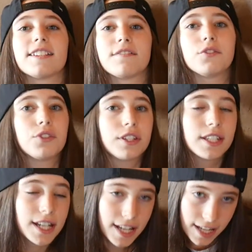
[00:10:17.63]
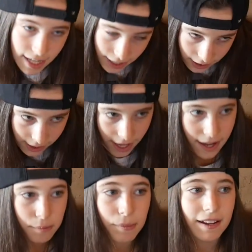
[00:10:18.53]
If you did
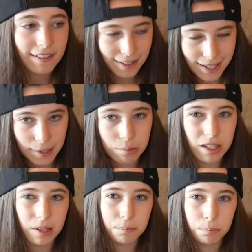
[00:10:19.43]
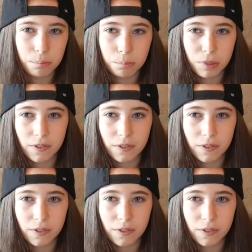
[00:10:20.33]
like my tips, and